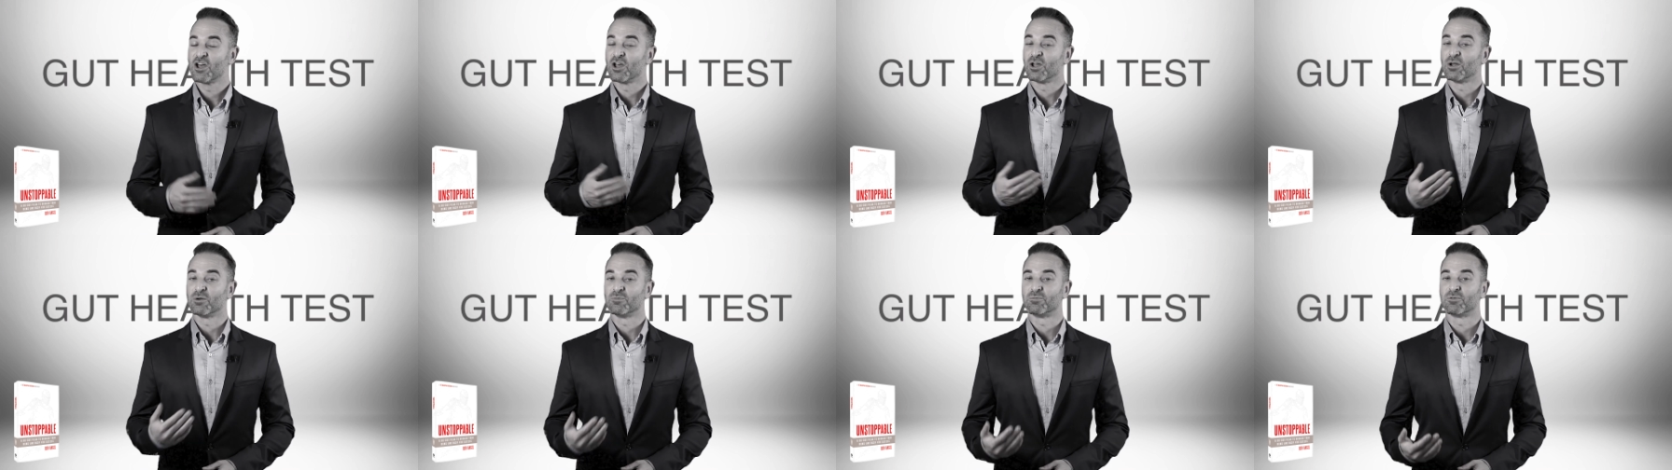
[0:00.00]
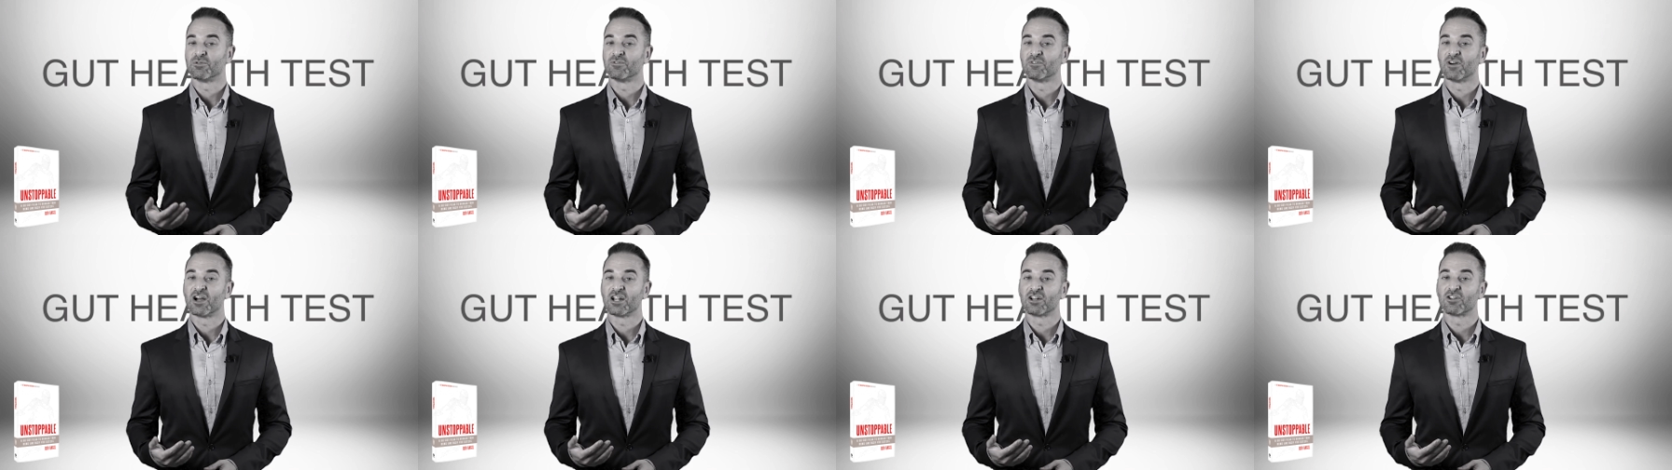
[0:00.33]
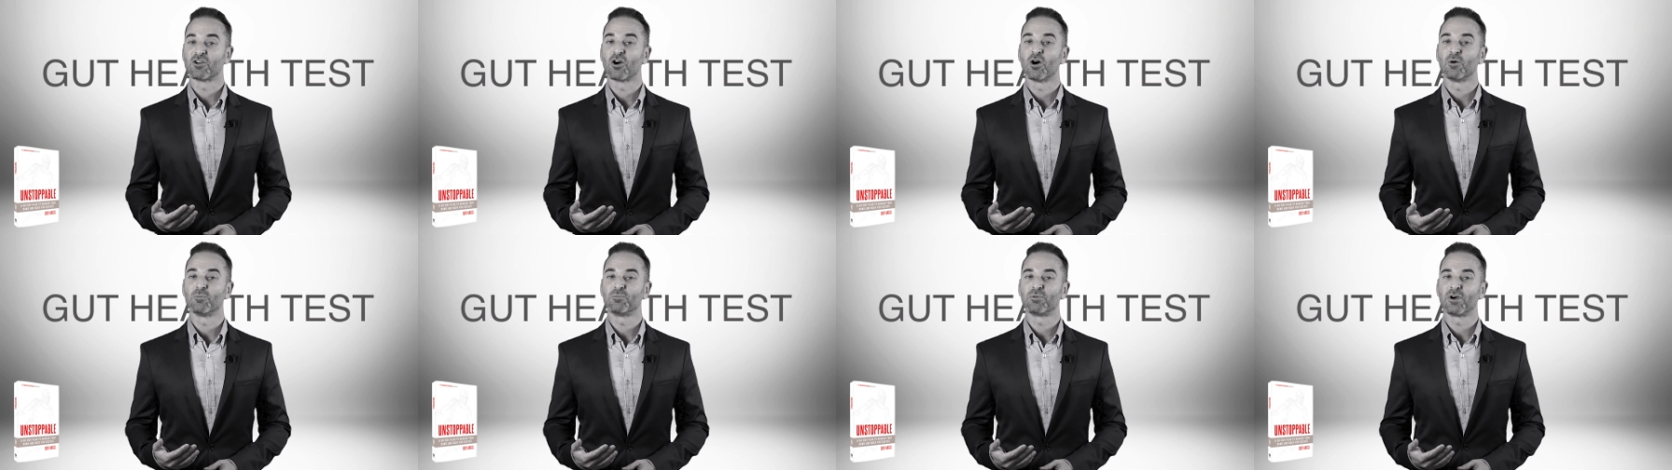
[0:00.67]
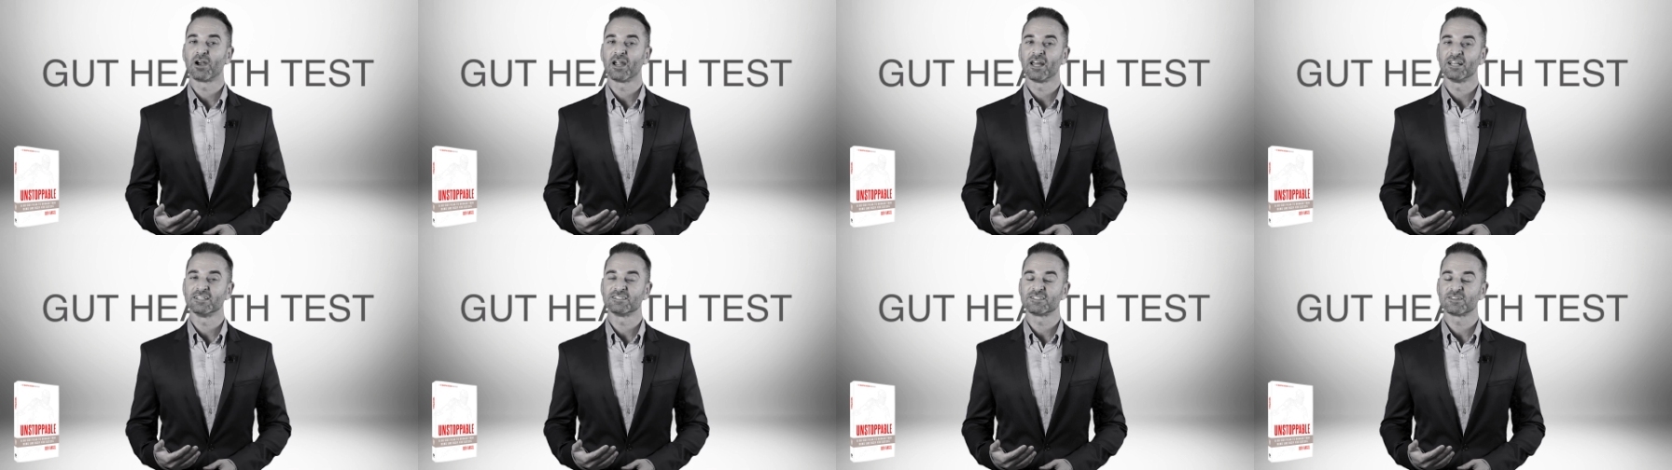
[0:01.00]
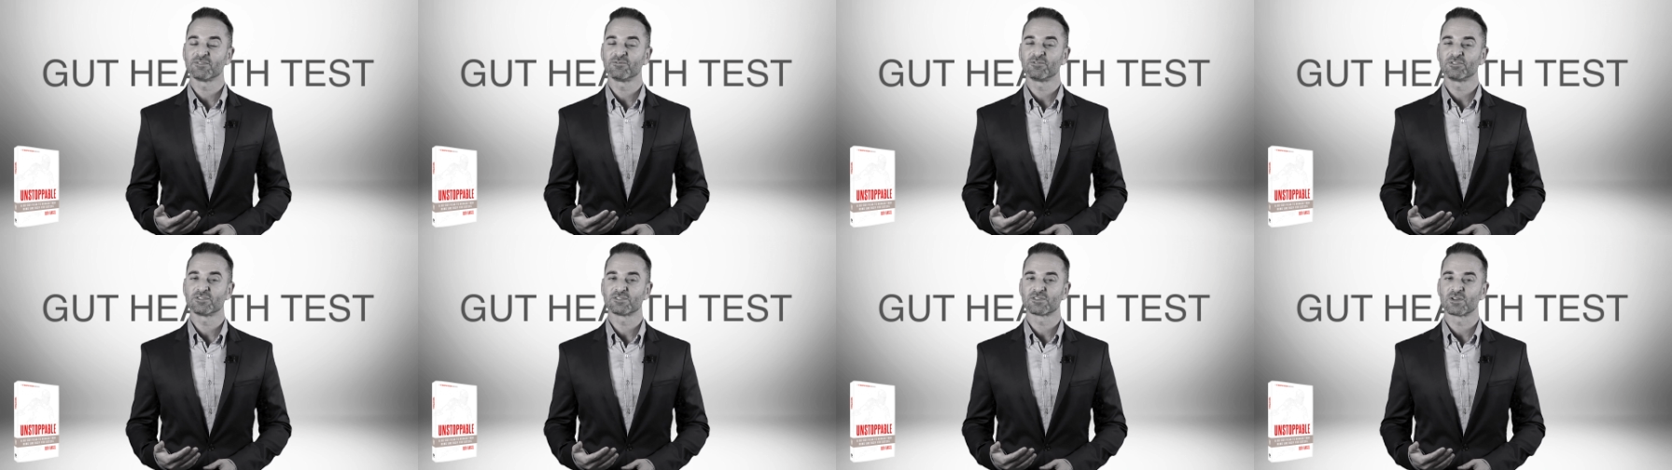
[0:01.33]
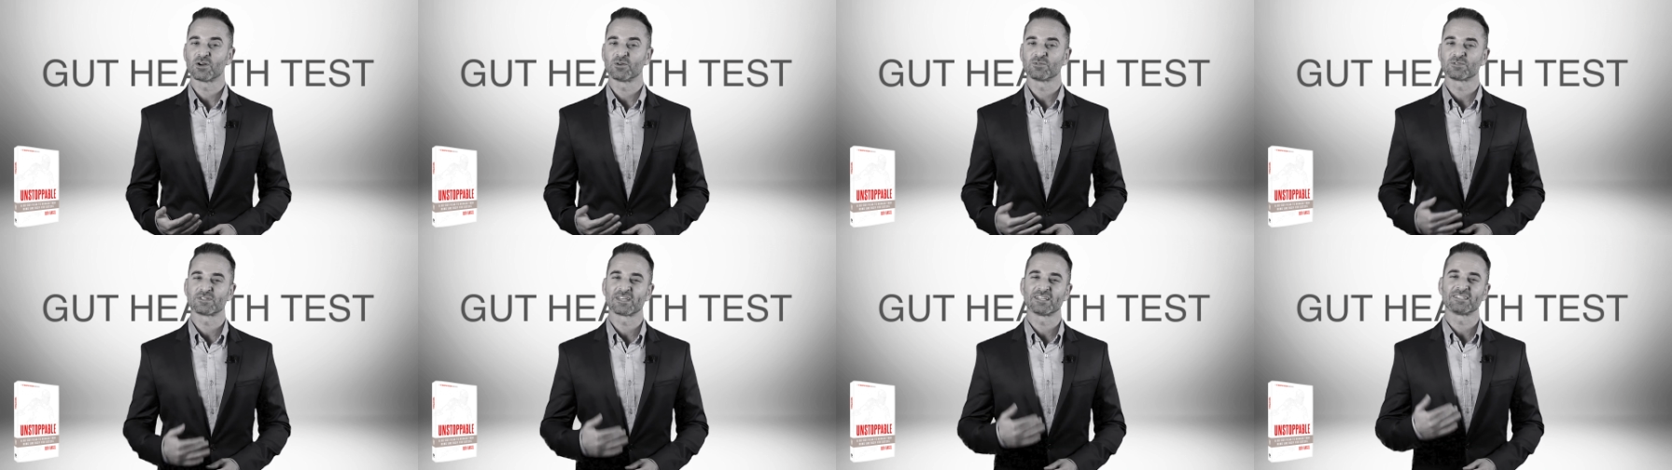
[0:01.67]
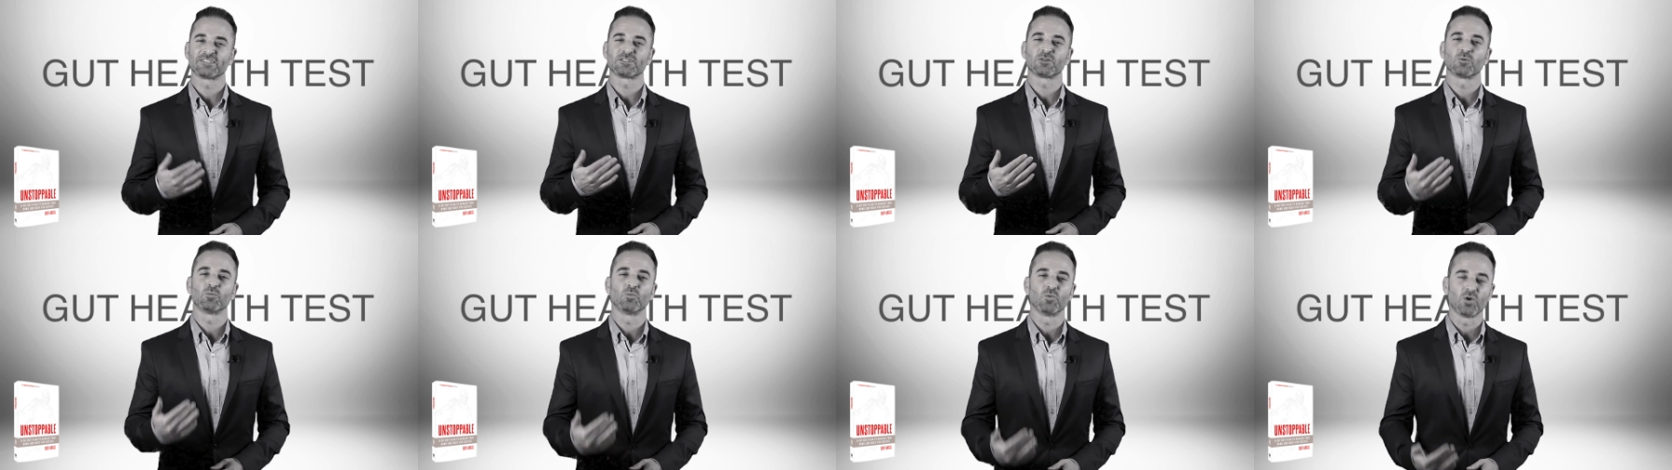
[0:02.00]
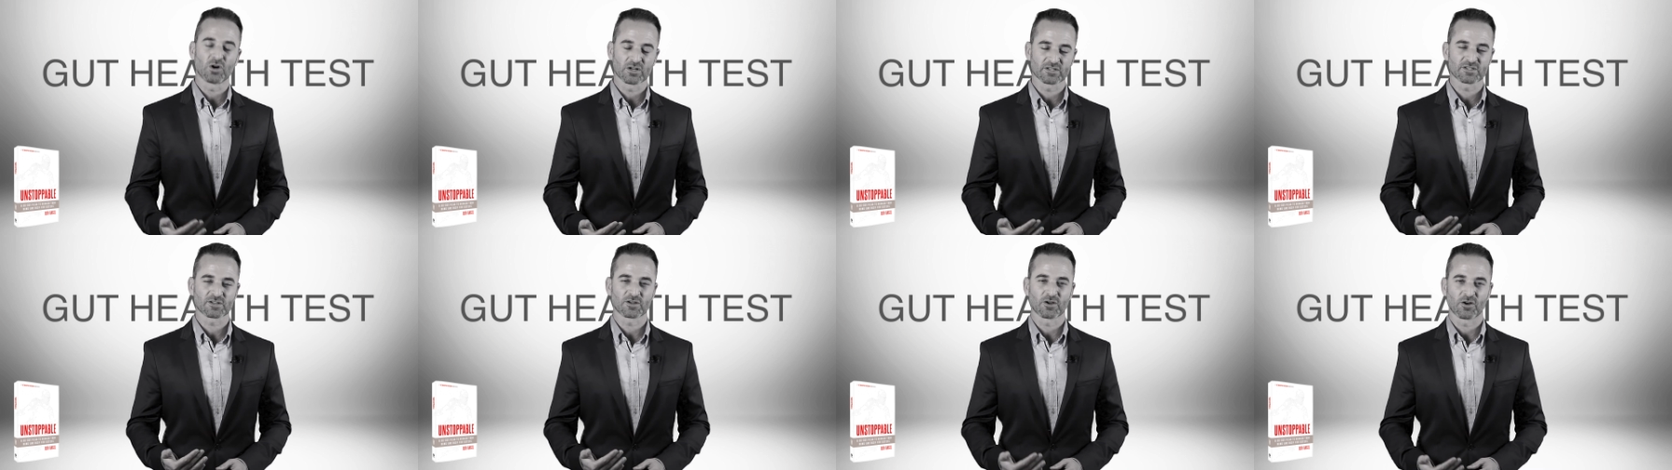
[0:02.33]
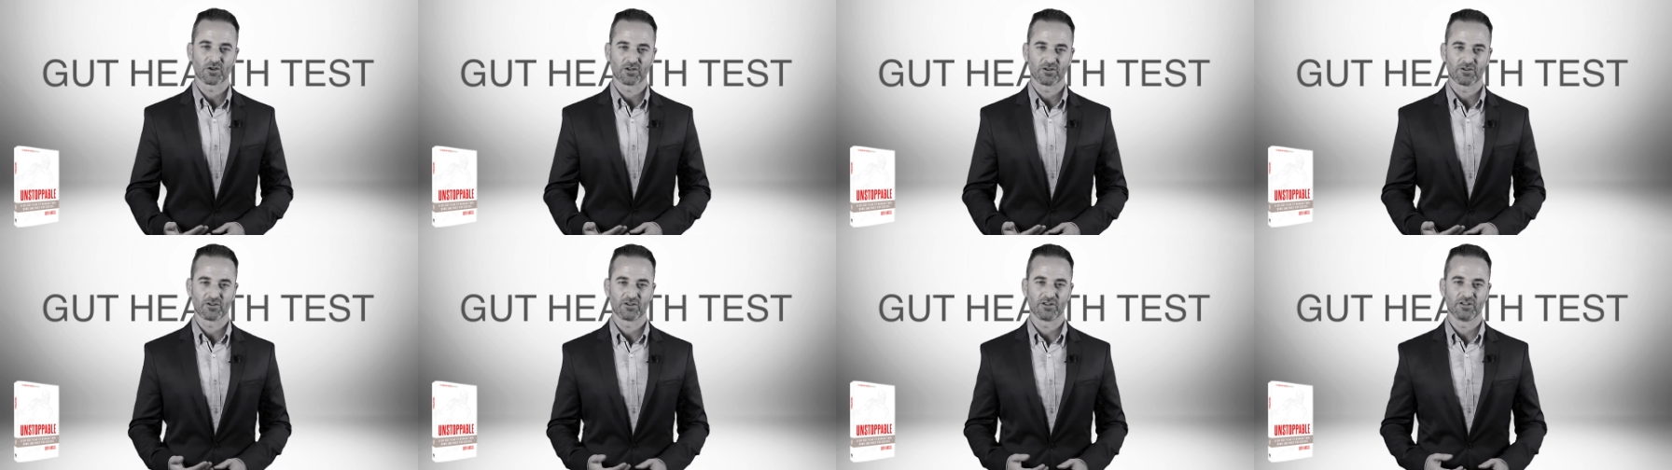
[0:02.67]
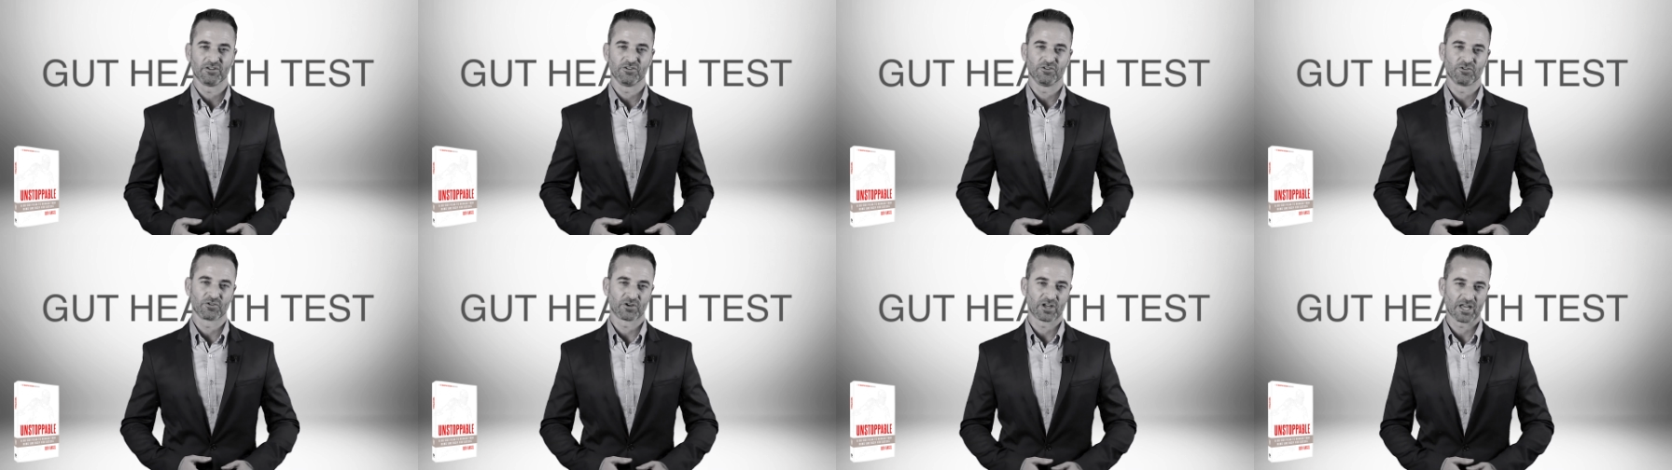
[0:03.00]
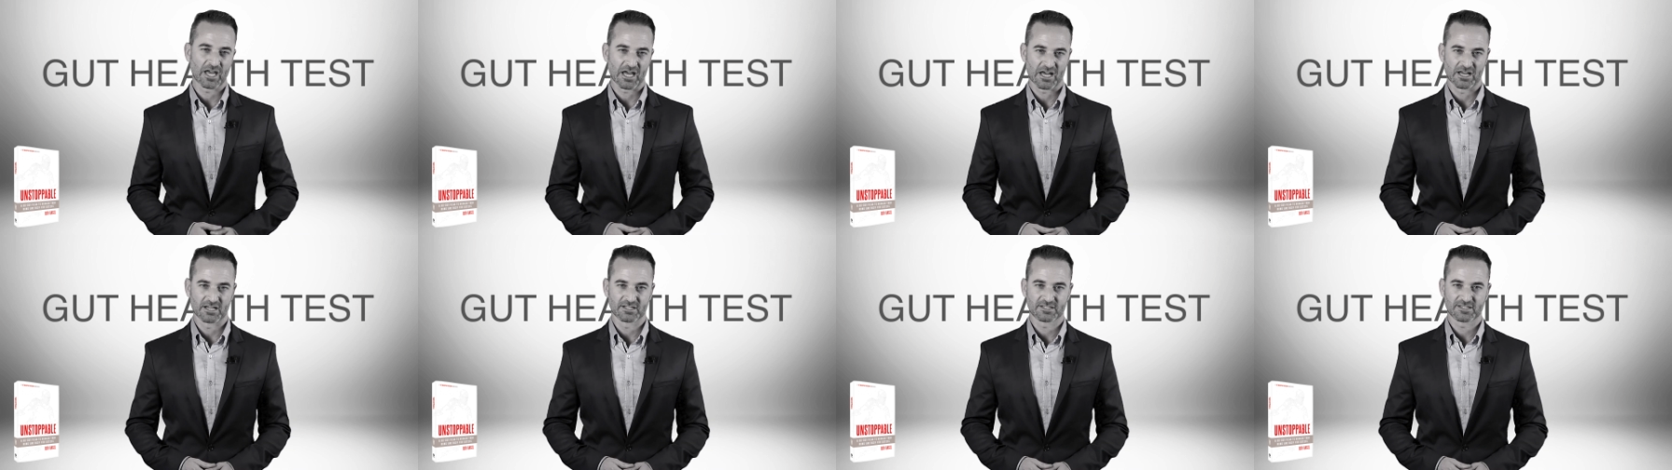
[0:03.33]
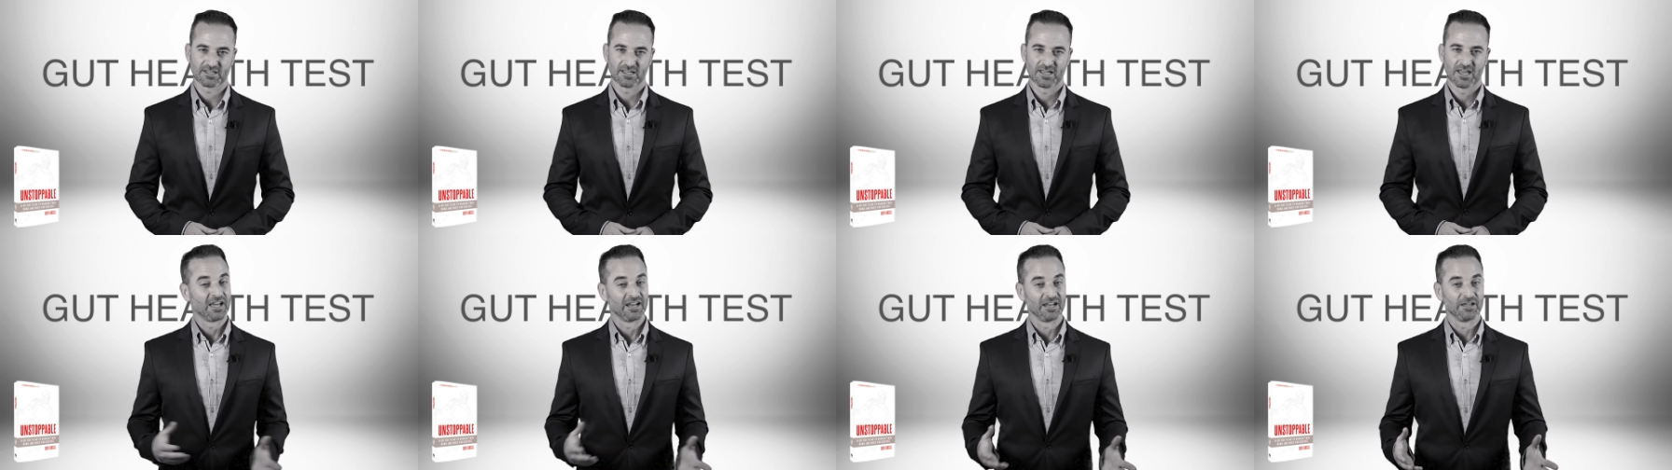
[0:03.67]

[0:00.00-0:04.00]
who provide comprehensive results as to what's going on in your gut.